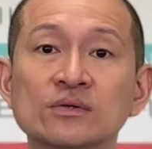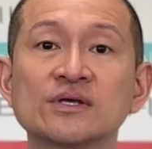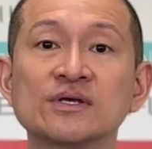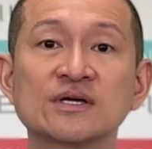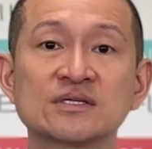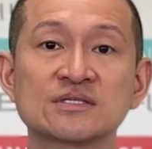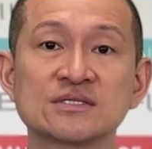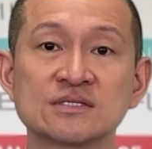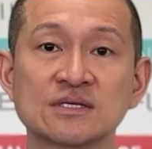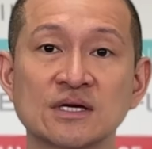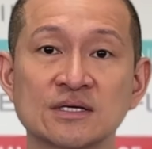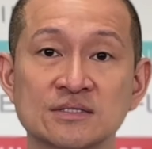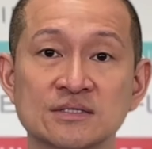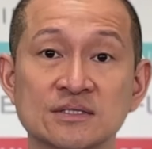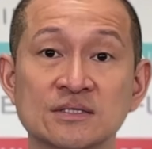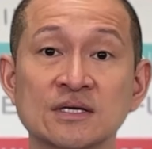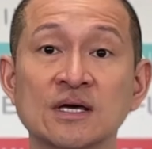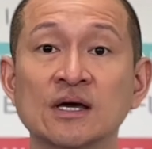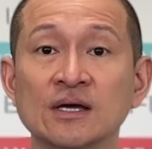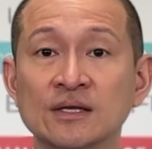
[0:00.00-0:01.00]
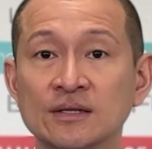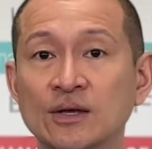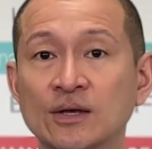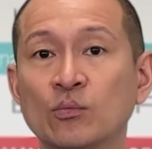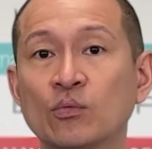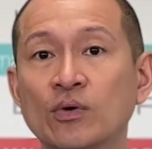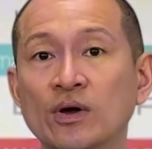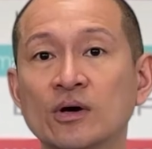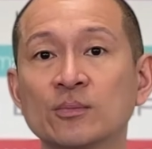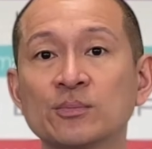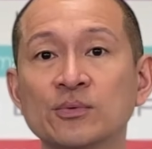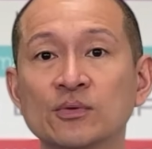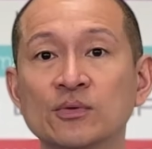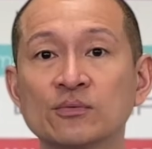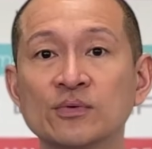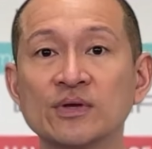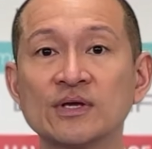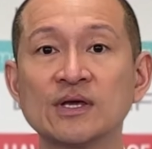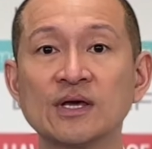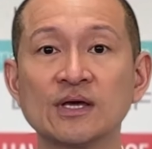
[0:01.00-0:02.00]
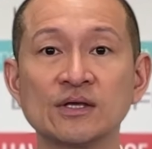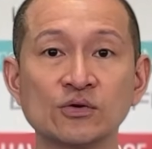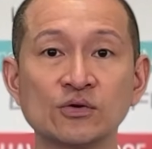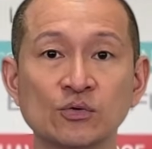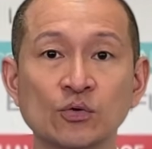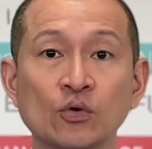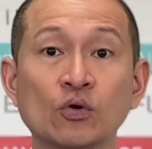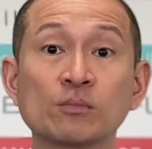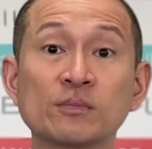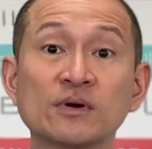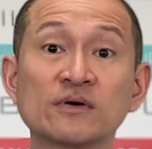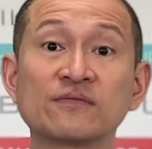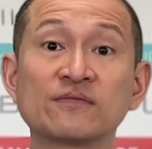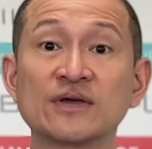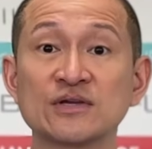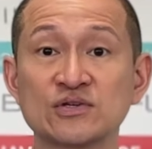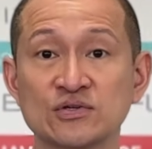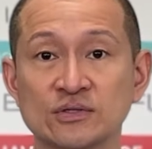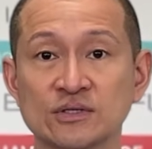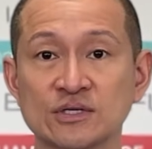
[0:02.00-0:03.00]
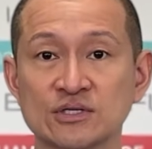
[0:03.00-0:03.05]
the exercises that will help you regain your normal facial